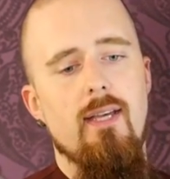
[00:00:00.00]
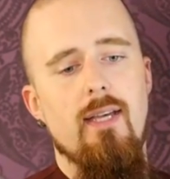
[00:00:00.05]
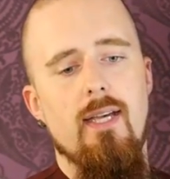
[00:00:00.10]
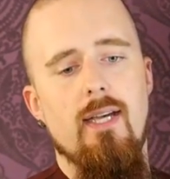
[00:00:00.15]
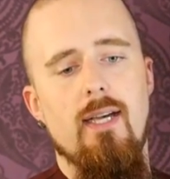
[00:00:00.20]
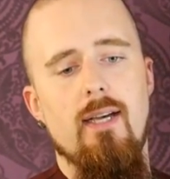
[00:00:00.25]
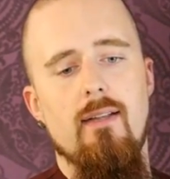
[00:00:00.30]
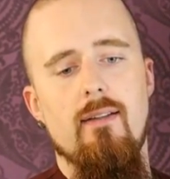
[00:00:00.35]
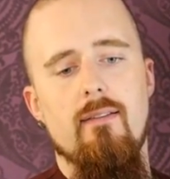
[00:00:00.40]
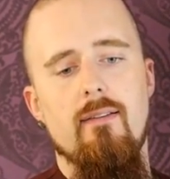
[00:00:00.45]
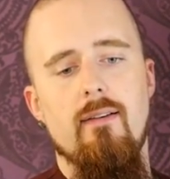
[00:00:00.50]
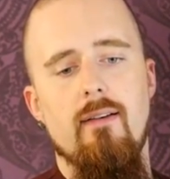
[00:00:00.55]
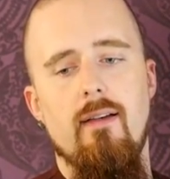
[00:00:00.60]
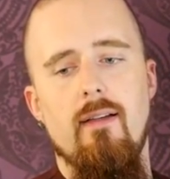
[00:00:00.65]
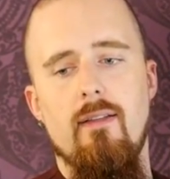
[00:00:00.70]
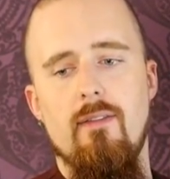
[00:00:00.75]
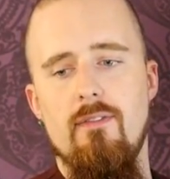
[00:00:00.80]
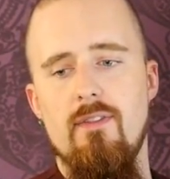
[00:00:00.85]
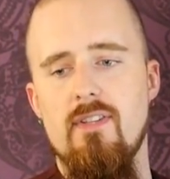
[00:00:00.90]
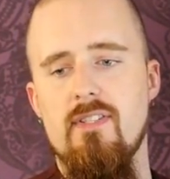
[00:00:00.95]
And
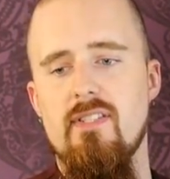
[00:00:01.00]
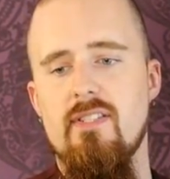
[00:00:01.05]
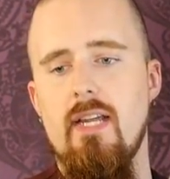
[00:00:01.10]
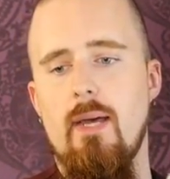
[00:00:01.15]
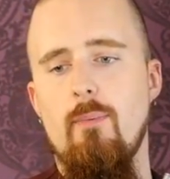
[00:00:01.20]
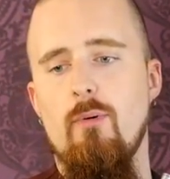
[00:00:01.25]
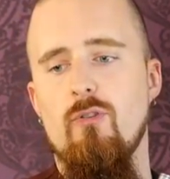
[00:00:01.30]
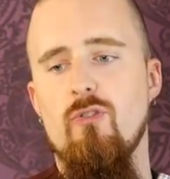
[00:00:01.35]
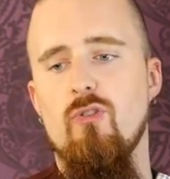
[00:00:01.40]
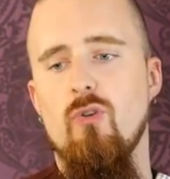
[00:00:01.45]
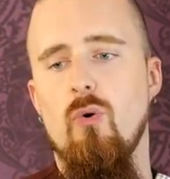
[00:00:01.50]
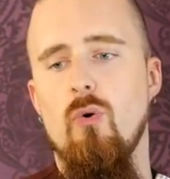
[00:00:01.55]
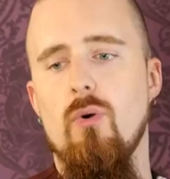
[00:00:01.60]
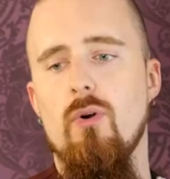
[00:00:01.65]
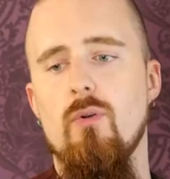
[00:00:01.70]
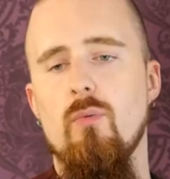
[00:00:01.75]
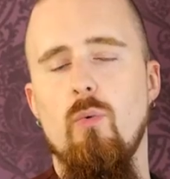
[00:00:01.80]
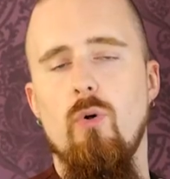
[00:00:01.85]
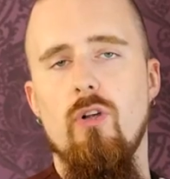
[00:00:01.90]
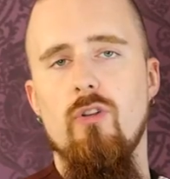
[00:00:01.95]
this type of
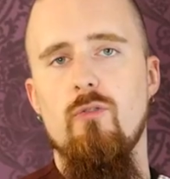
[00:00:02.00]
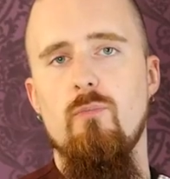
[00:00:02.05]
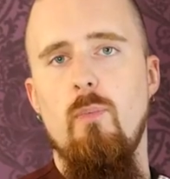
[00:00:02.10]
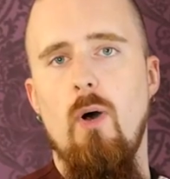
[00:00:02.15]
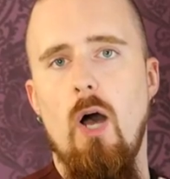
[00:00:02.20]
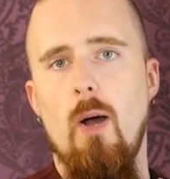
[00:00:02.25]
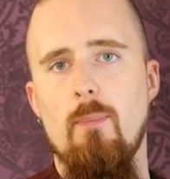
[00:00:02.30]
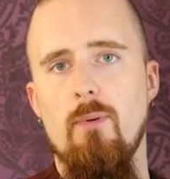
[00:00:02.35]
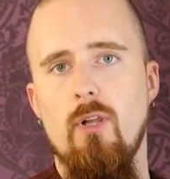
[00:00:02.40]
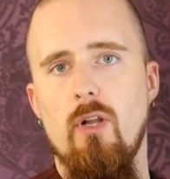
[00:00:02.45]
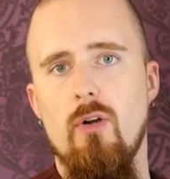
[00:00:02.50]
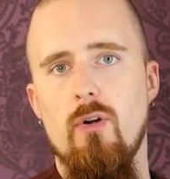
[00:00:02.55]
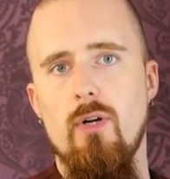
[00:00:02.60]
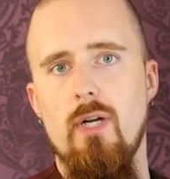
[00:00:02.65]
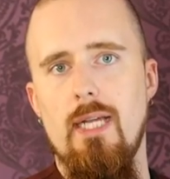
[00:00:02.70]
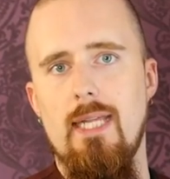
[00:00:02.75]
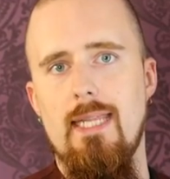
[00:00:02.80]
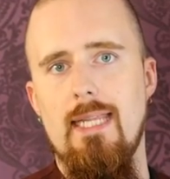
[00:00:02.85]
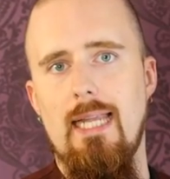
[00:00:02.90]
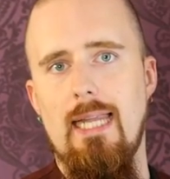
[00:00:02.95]
sword was popular
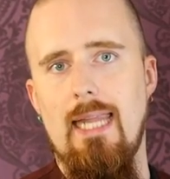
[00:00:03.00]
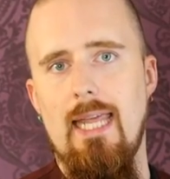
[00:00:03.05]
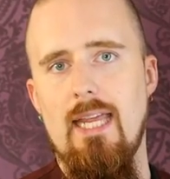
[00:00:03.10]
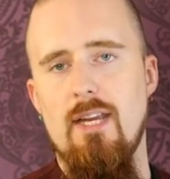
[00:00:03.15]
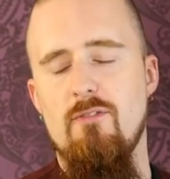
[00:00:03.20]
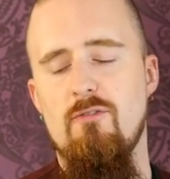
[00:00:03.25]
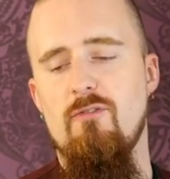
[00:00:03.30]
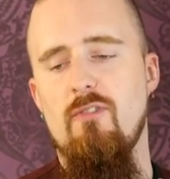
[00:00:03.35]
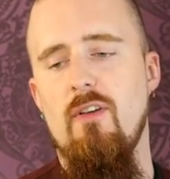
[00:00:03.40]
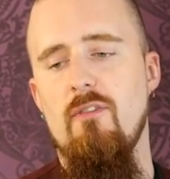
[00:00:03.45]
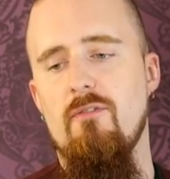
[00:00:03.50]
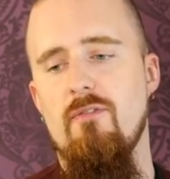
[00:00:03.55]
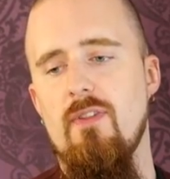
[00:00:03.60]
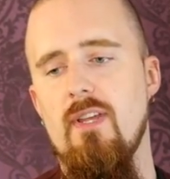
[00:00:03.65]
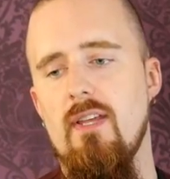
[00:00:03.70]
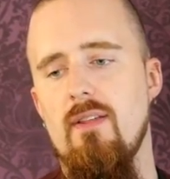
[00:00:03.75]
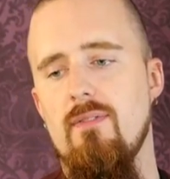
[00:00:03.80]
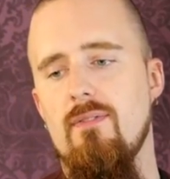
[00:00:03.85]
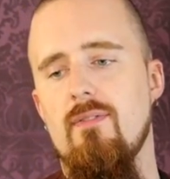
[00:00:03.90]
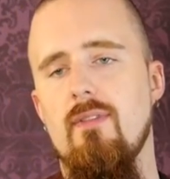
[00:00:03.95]
in the late
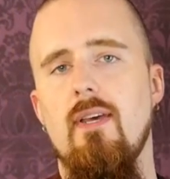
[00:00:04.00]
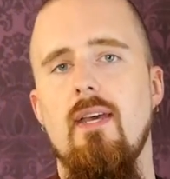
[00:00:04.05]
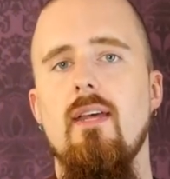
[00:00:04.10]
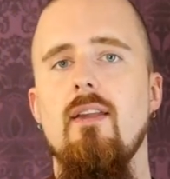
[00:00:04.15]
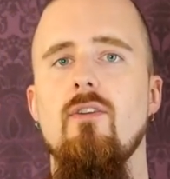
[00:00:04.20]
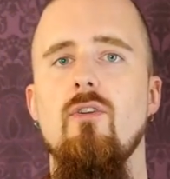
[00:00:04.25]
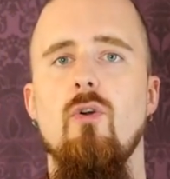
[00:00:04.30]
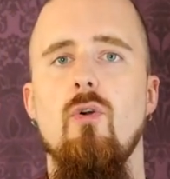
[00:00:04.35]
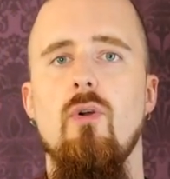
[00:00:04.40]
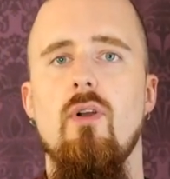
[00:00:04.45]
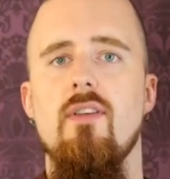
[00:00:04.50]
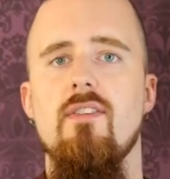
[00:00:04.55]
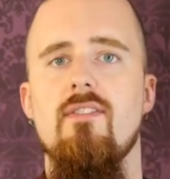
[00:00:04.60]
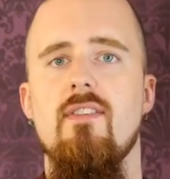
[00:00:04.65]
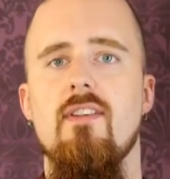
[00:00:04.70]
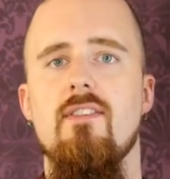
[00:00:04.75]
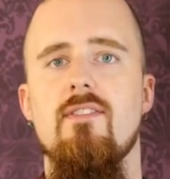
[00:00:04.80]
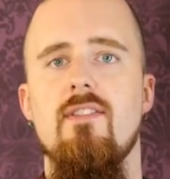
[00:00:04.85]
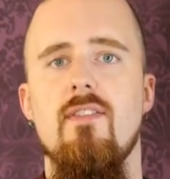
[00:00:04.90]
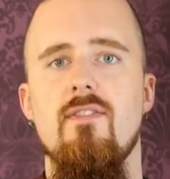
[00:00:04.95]
15th and early
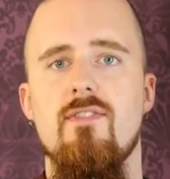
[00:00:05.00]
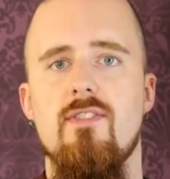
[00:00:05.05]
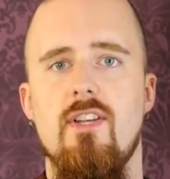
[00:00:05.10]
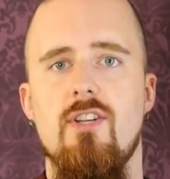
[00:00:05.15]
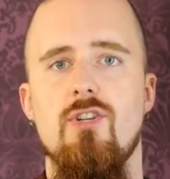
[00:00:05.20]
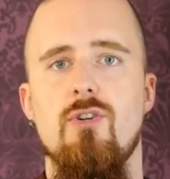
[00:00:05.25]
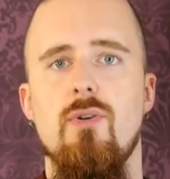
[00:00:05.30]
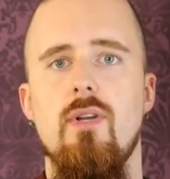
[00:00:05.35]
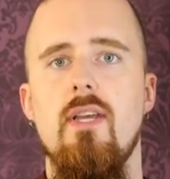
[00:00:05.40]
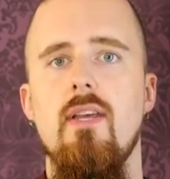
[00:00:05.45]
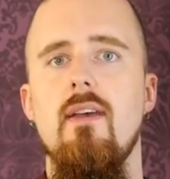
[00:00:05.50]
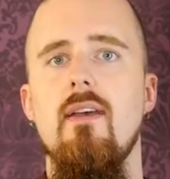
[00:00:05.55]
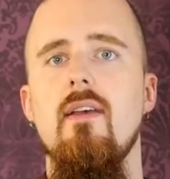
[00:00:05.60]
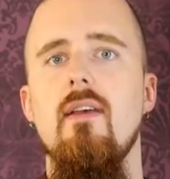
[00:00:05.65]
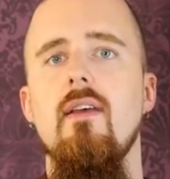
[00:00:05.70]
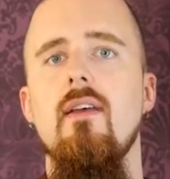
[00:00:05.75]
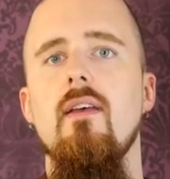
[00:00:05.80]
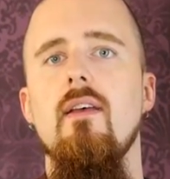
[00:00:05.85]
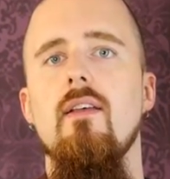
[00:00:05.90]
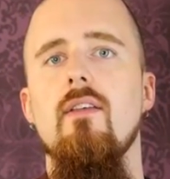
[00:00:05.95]
16th century.
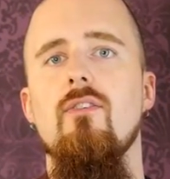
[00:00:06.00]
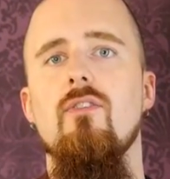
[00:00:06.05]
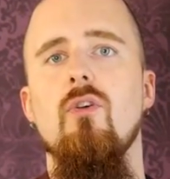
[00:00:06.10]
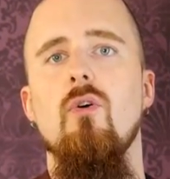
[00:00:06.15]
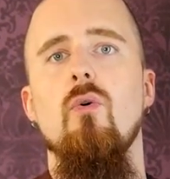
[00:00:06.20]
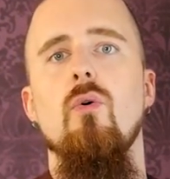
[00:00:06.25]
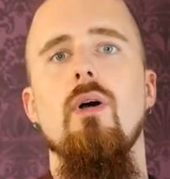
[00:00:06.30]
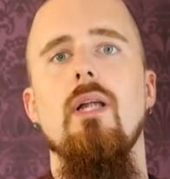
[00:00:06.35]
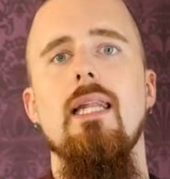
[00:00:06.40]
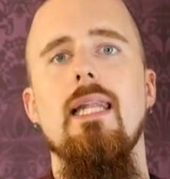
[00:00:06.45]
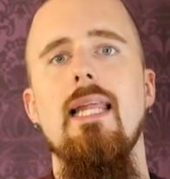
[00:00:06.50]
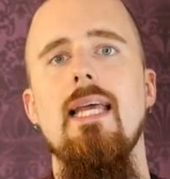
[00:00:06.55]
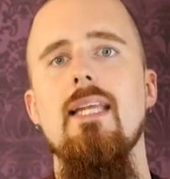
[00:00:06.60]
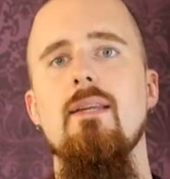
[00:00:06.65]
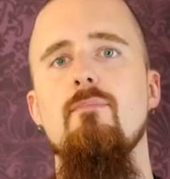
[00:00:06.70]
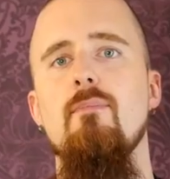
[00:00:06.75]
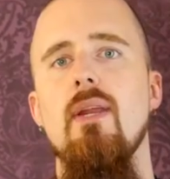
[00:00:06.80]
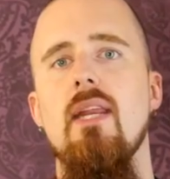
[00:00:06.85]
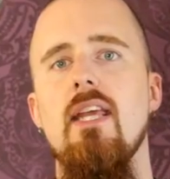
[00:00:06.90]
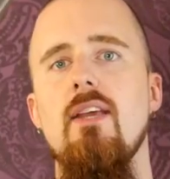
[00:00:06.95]
So,
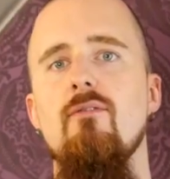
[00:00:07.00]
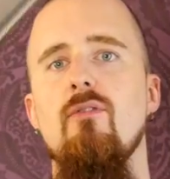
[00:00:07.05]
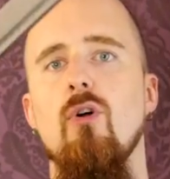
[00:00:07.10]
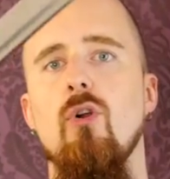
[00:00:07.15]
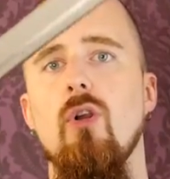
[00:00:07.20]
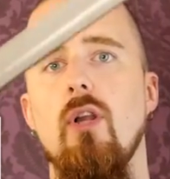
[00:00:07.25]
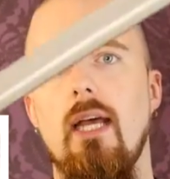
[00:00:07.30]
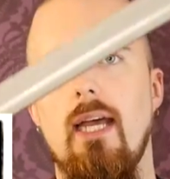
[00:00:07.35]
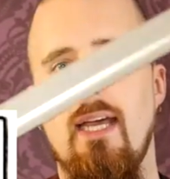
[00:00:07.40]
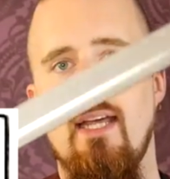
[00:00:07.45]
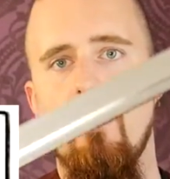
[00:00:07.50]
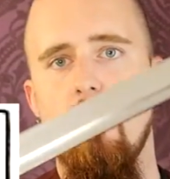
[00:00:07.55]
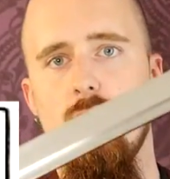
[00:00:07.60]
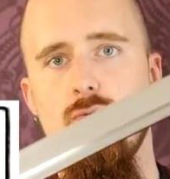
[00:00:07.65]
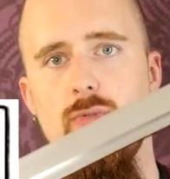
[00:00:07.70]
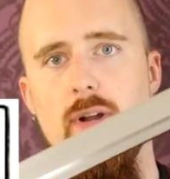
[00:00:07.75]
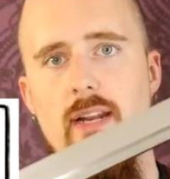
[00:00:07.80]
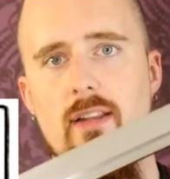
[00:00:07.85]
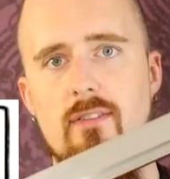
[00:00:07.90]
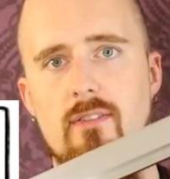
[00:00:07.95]
late medieval
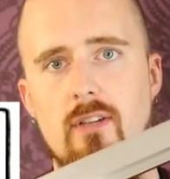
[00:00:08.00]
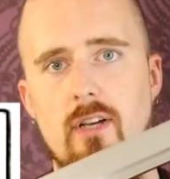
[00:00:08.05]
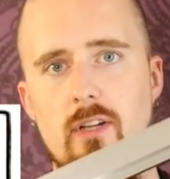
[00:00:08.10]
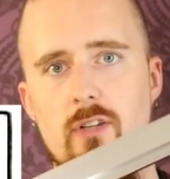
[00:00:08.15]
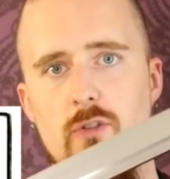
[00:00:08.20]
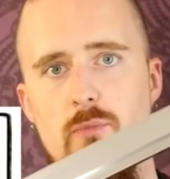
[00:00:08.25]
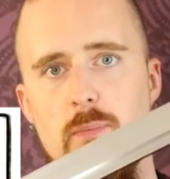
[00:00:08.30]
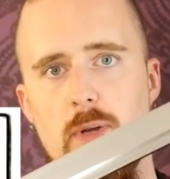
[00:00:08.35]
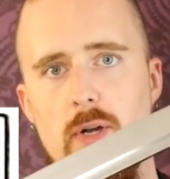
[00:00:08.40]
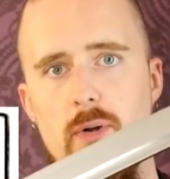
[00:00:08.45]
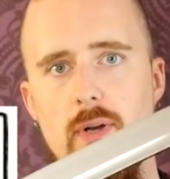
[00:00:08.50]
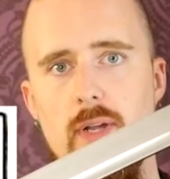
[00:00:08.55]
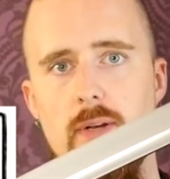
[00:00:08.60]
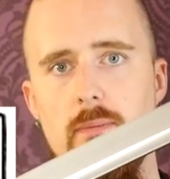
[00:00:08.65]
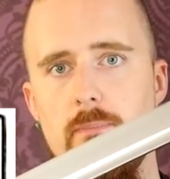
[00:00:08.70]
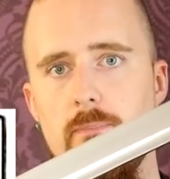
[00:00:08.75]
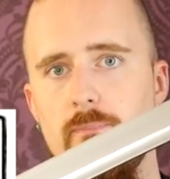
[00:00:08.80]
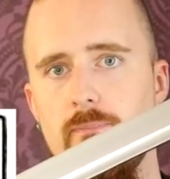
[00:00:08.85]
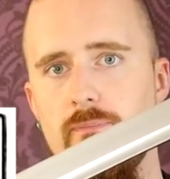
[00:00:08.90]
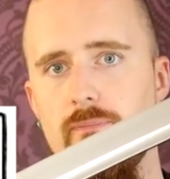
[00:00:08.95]
and Renaissance
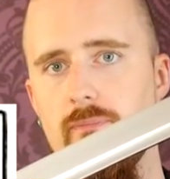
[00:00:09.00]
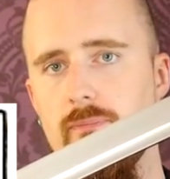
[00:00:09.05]
period.